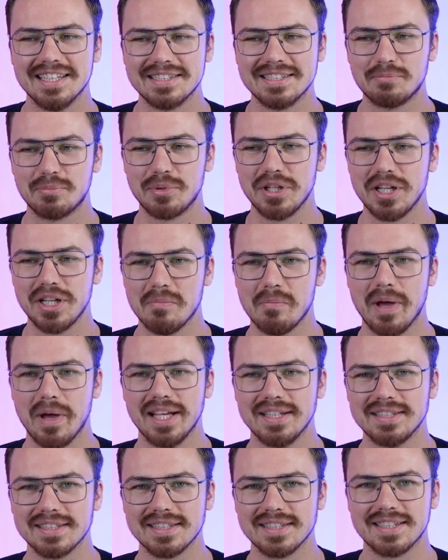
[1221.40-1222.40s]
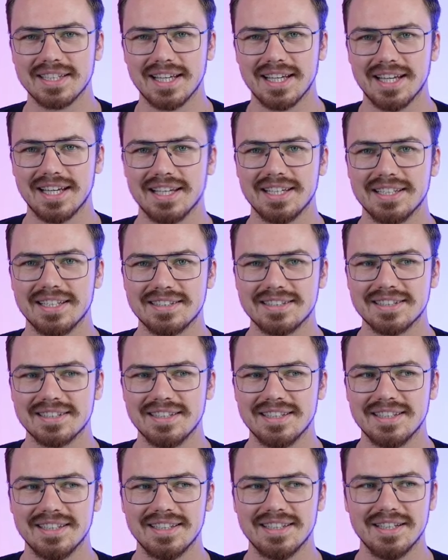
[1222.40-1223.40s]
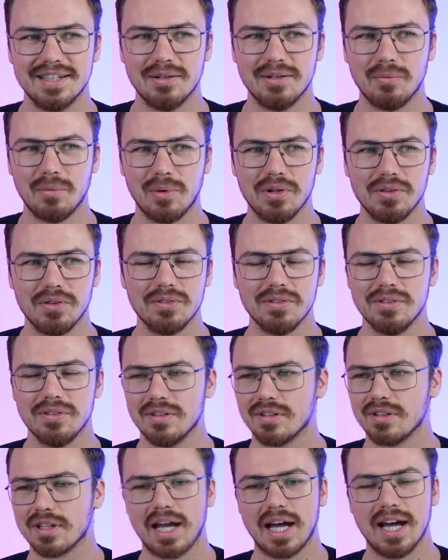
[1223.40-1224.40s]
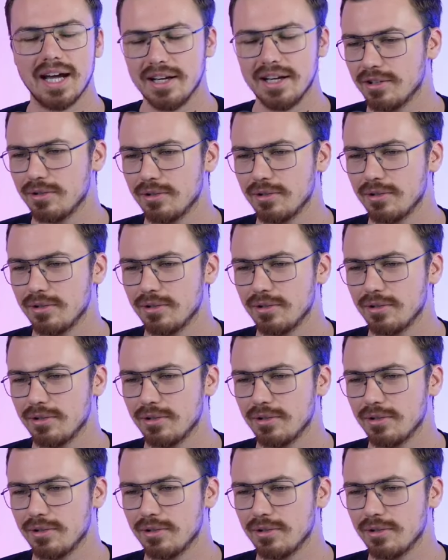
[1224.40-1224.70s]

pretty amazing that one guy,